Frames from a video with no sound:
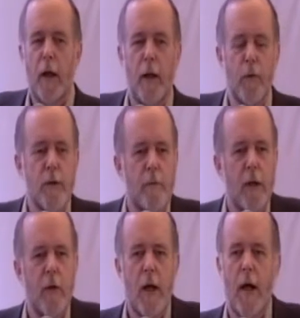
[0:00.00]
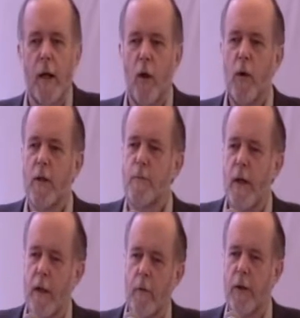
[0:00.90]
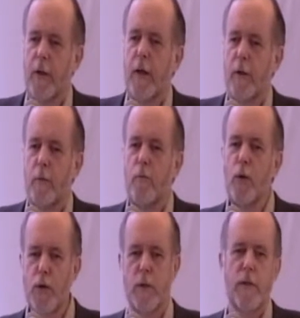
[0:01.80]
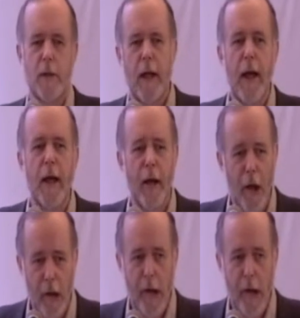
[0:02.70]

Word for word: it was about coyotes being able to kill mooses in Canada.